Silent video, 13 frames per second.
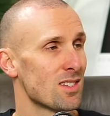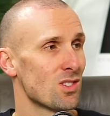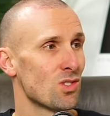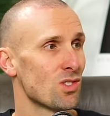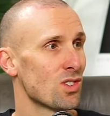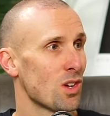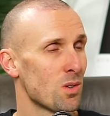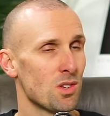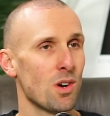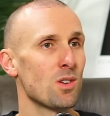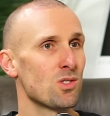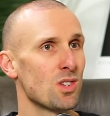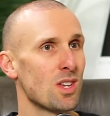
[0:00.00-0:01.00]
It's just go as
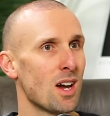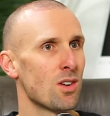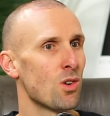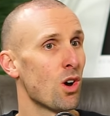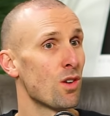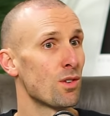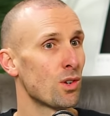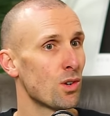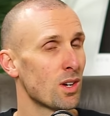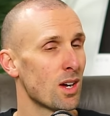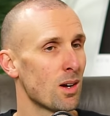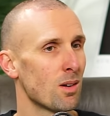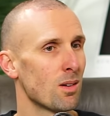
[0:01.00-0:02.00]
hard as you can, not overcook
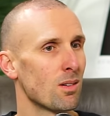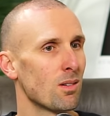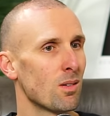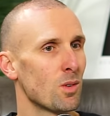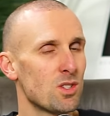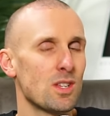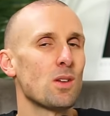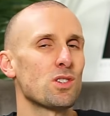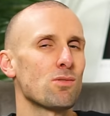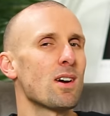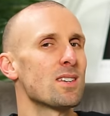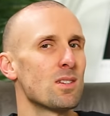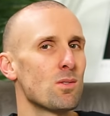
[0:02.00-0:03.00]
it, which sounds crazy.